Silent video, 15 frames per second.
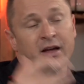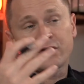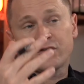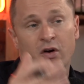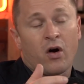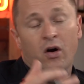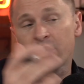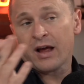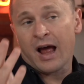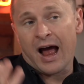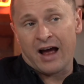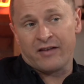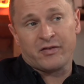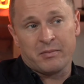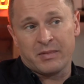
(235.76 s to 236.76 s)
so on a
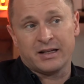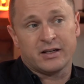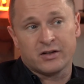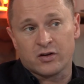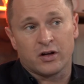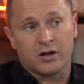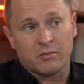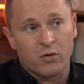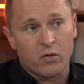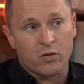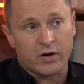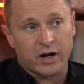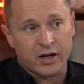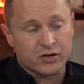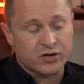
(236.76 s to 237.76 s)
$500,000
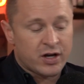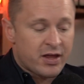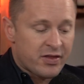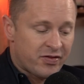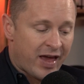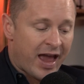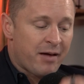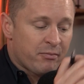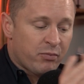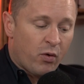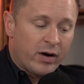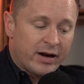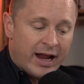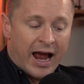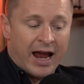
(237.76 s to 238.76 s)
mortgage, that
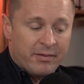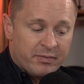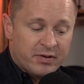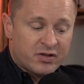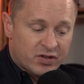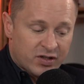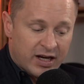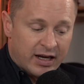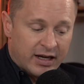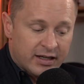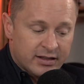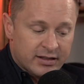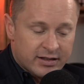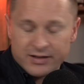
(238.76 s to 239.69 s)
0.8%,